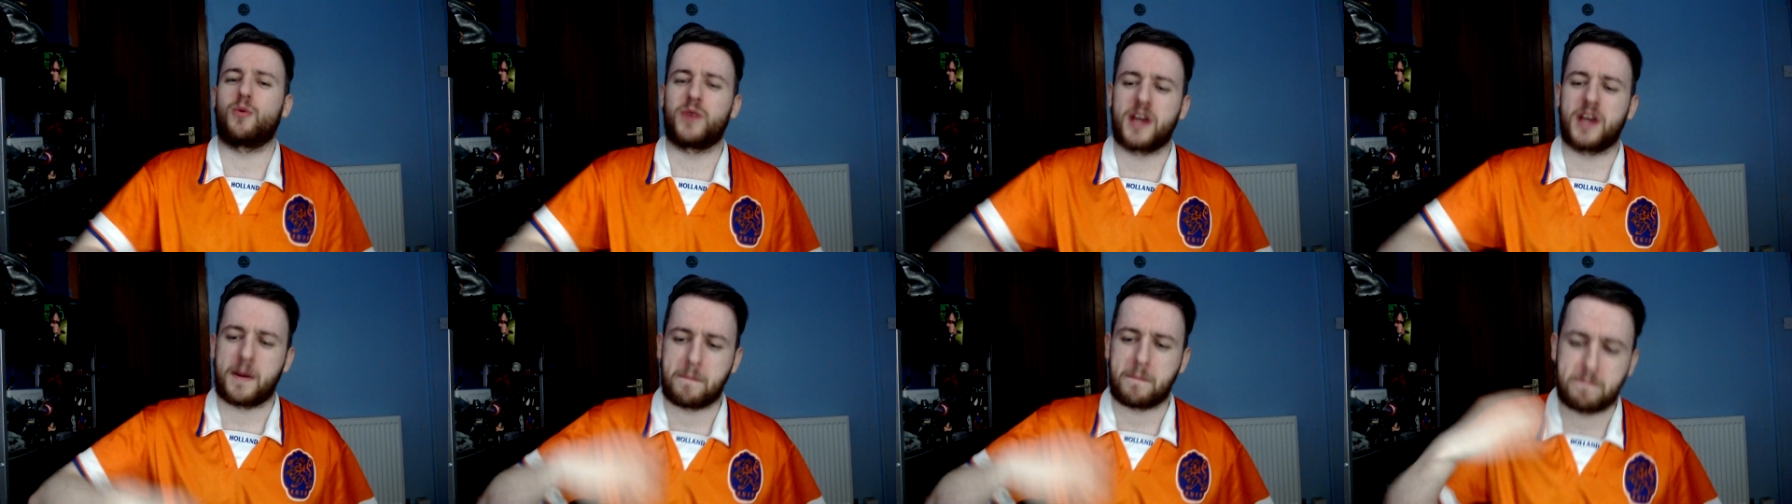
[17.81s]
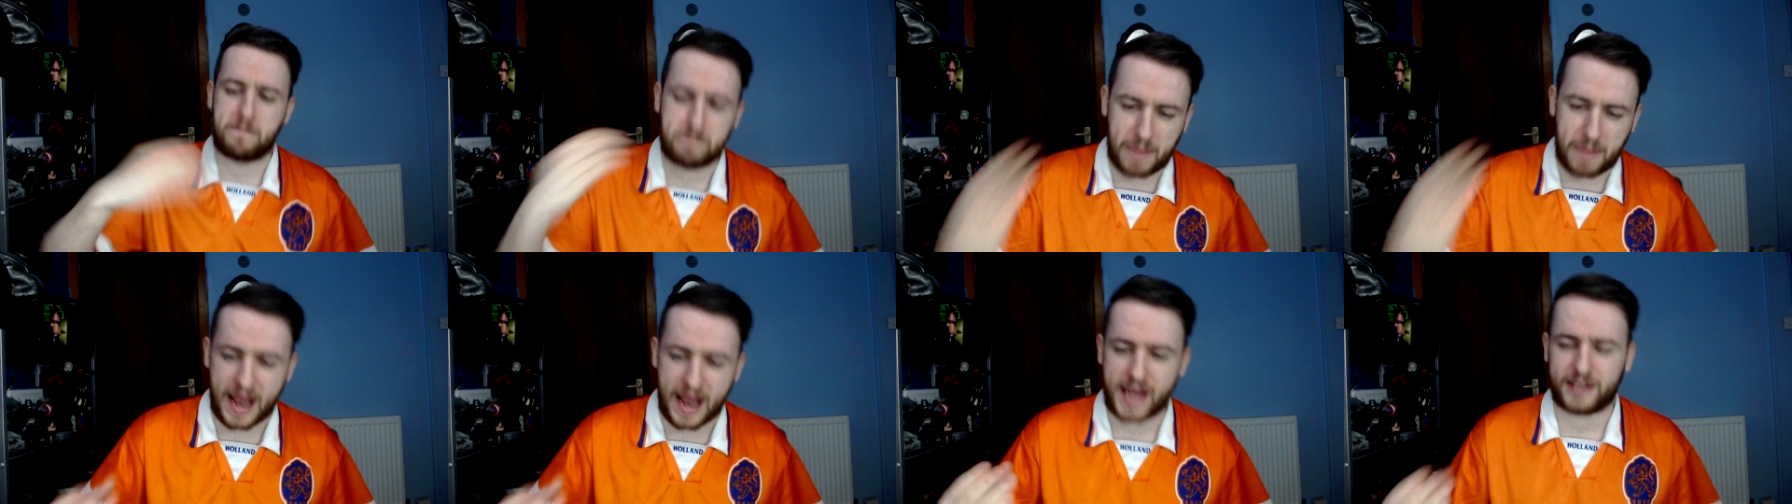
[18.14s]
we are
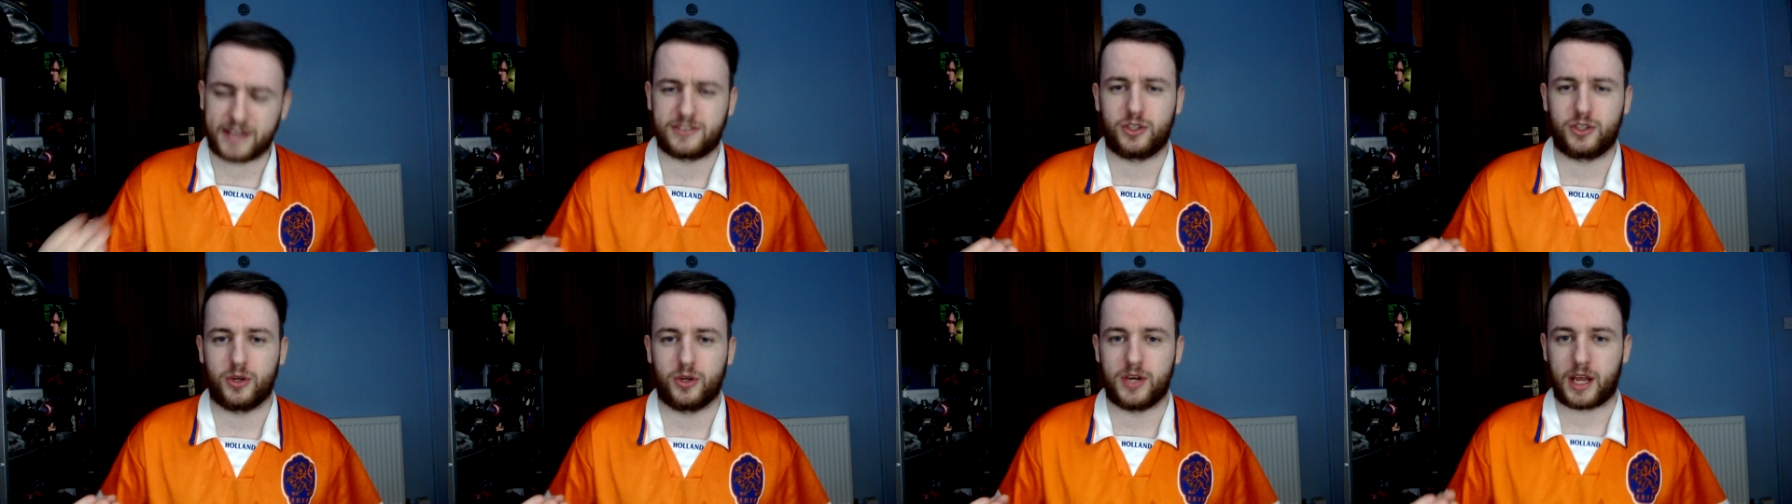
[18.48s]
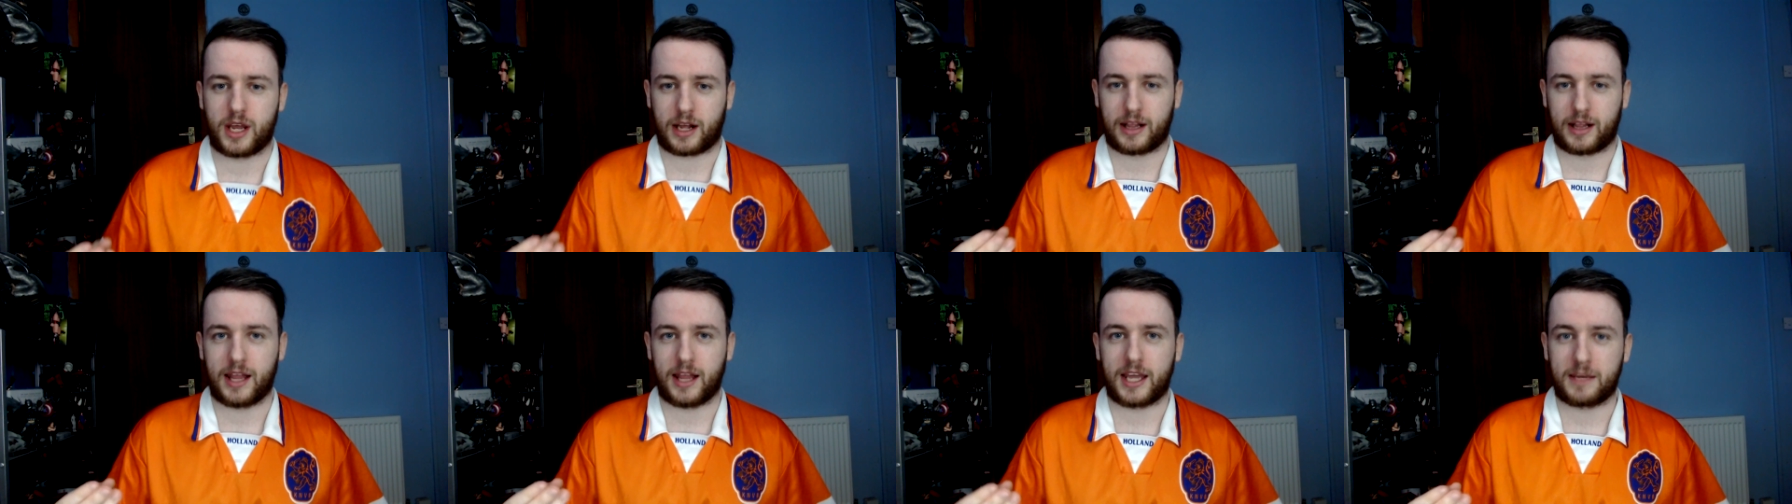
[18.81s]
back doing
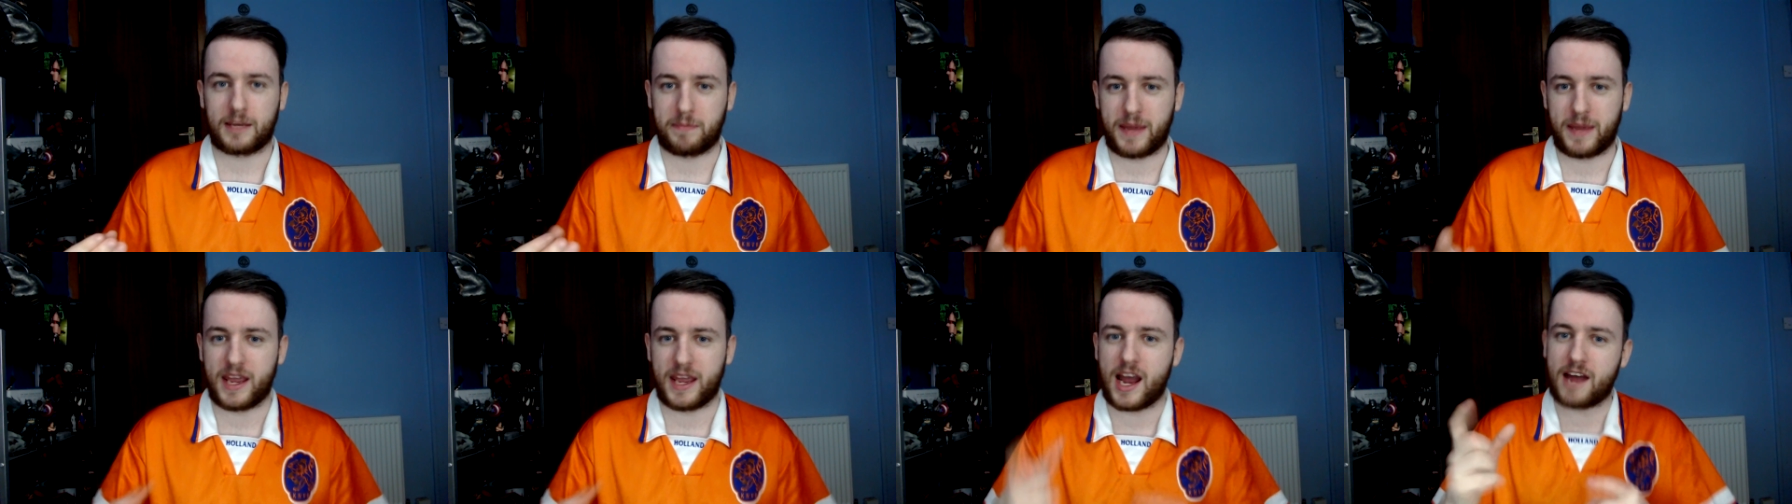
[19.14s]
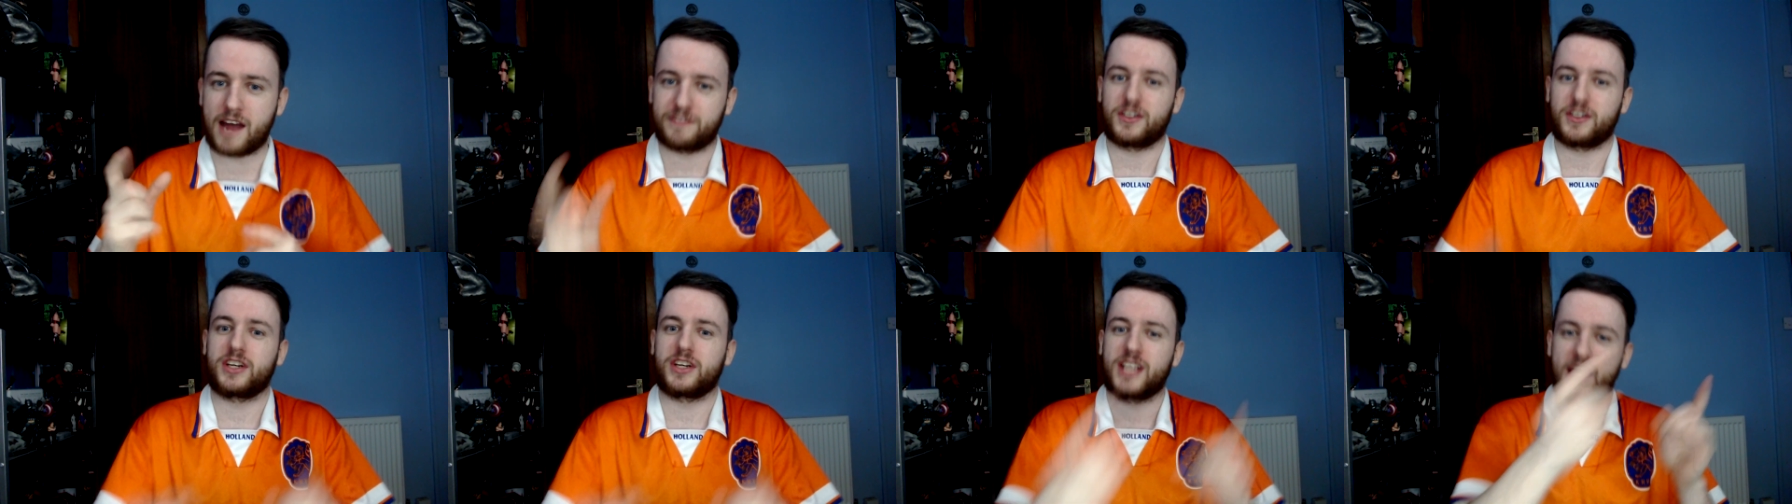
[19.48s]
the clickbait
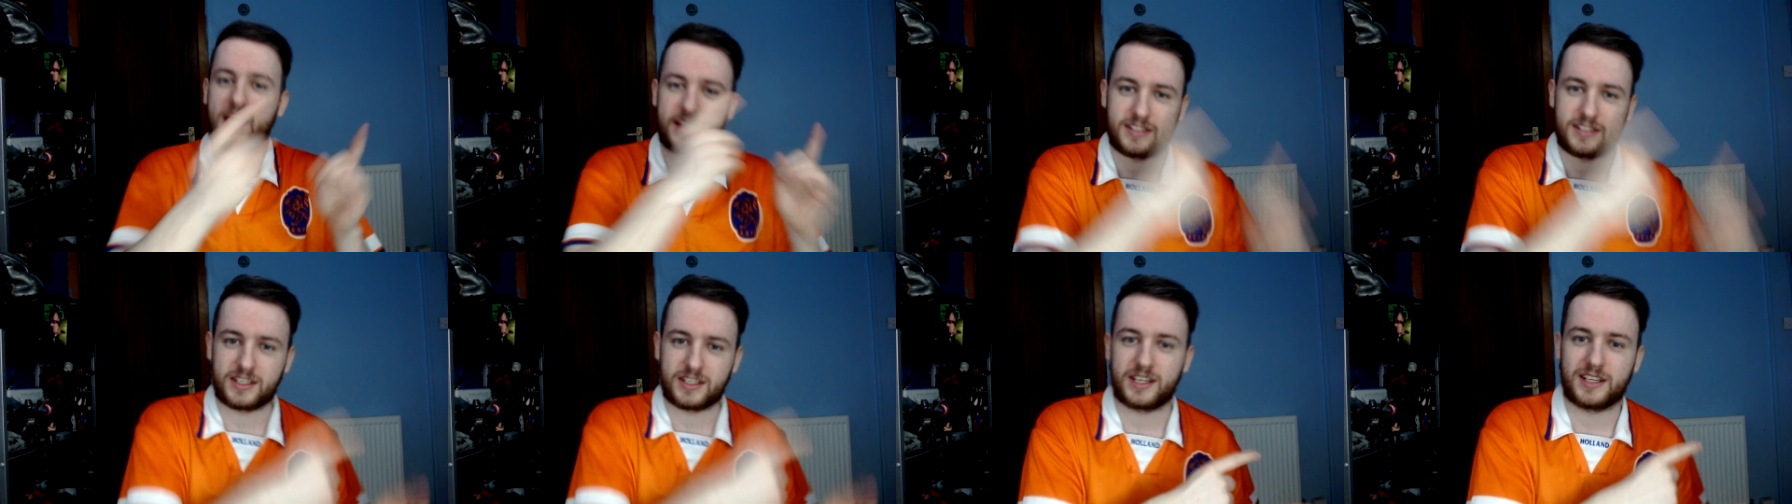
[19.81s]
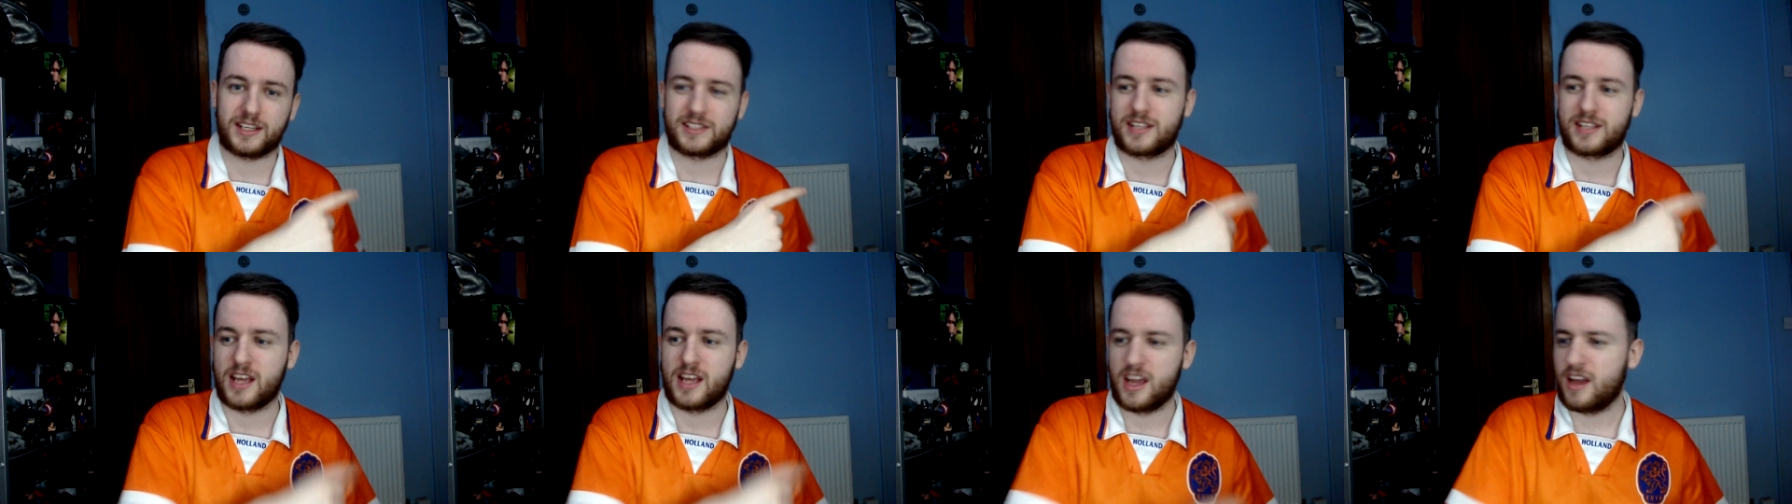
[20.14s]
after
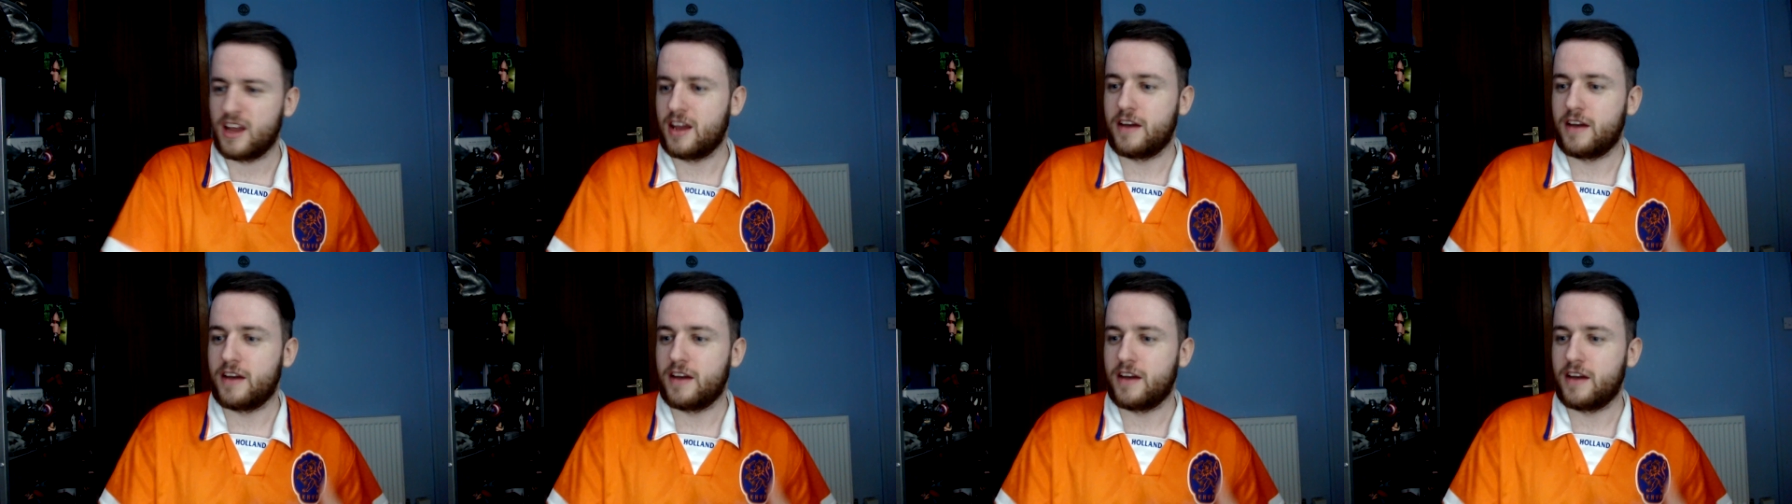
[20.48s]
yesterday's